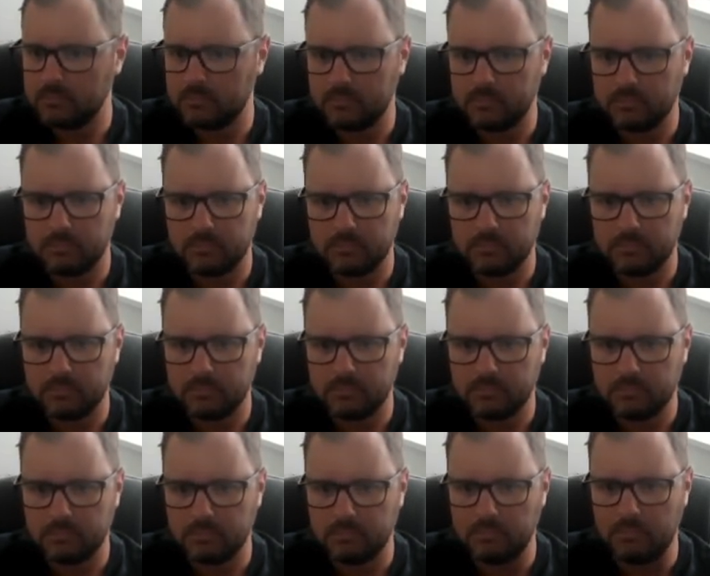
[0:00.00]
The player can
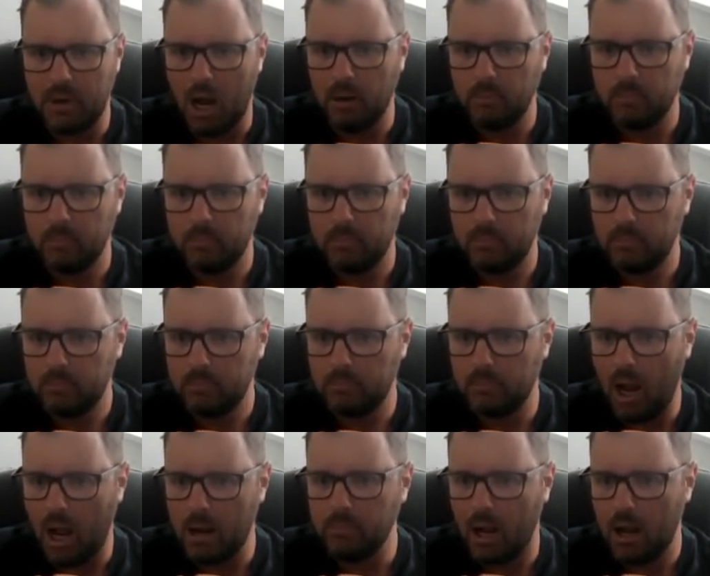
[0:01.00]
tilt their head to move,
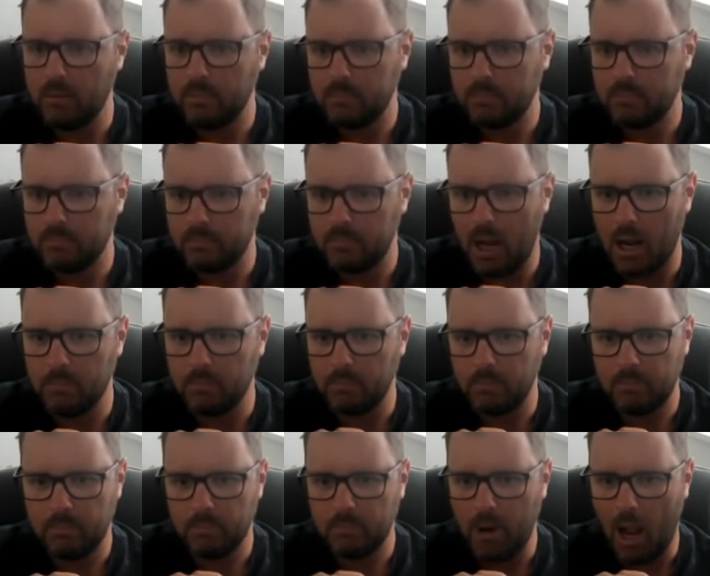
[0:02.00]
raise their eyebrows to
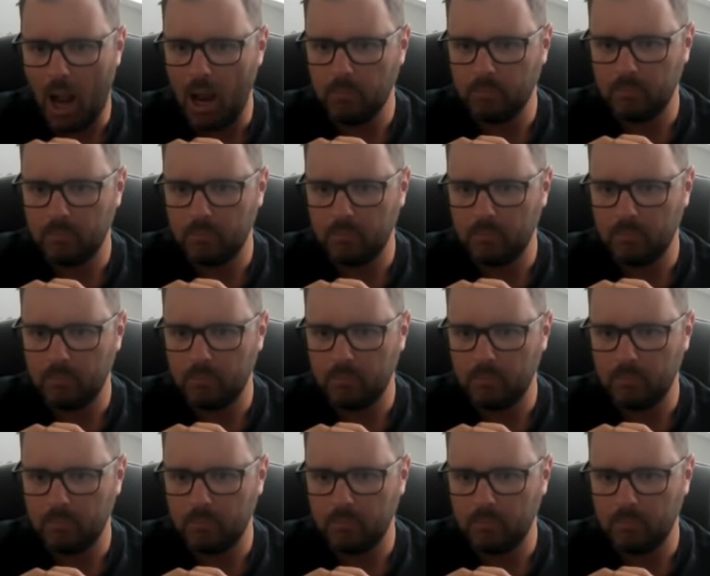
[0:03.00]
jump,